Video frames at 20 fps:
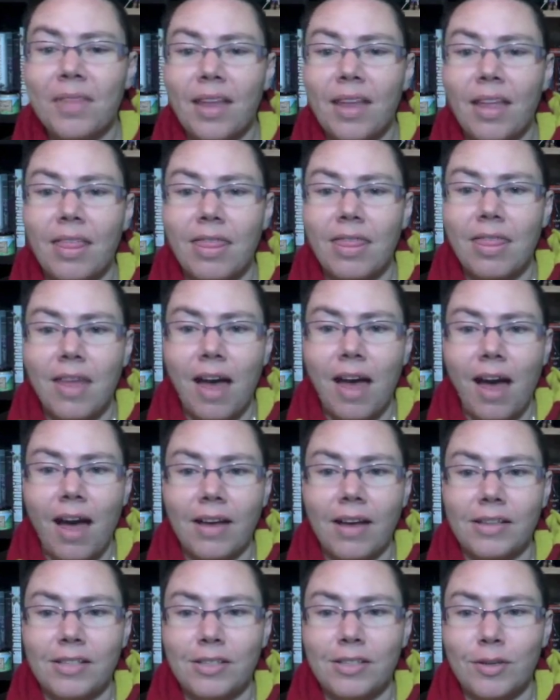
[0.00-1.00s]
That is
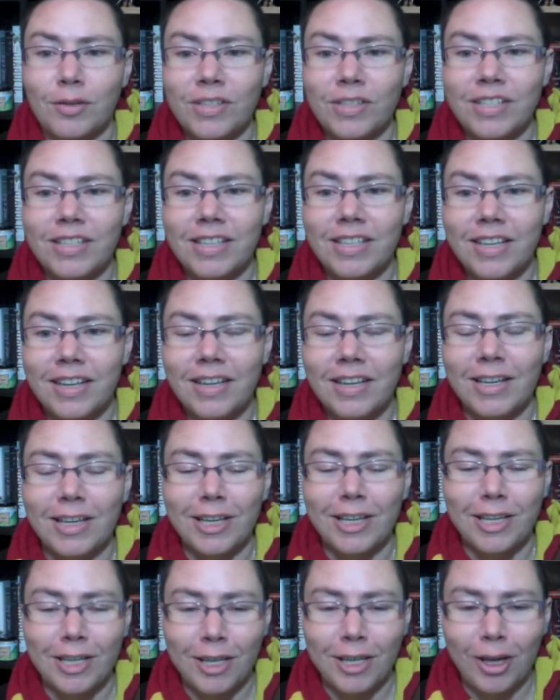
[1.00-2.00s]
so stinking
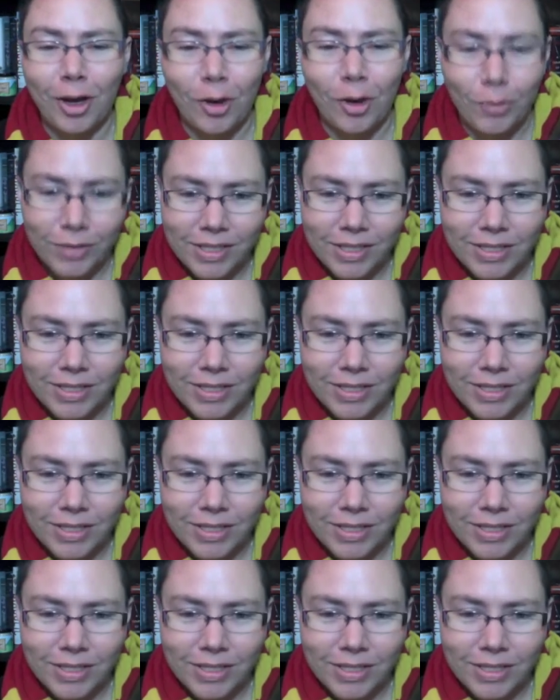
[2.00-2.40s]
cute.